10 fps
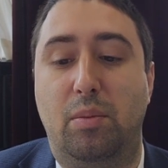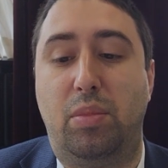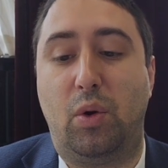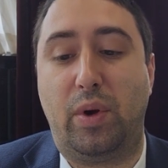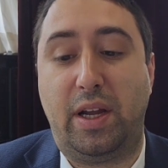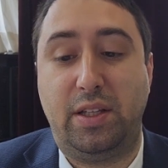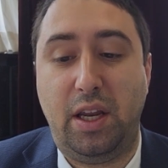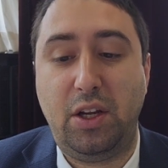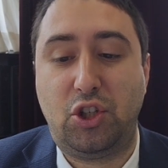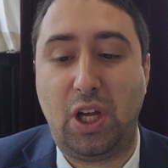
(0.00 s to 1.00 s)
but where he
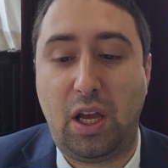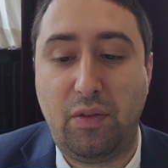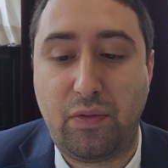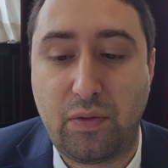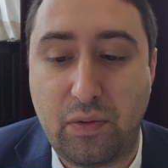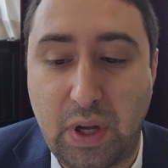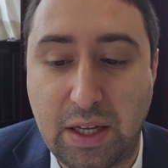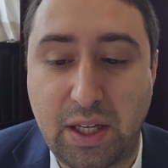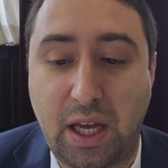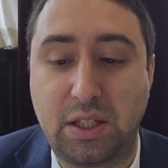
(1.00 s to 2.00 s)
didn't shave, he has
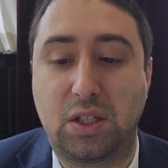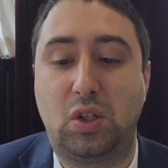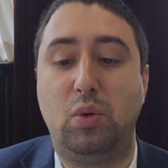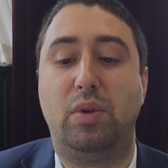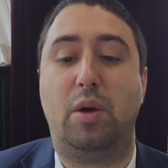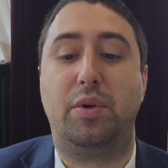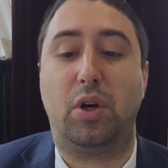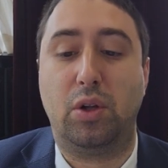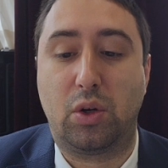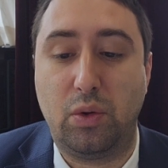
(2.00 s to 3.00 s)
a cheskes too, and then we'd
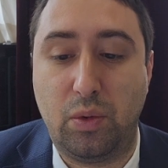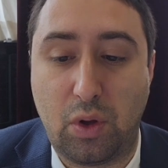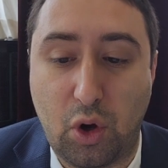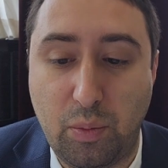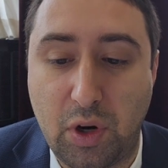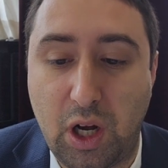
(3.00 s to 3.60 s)
go the chumrah.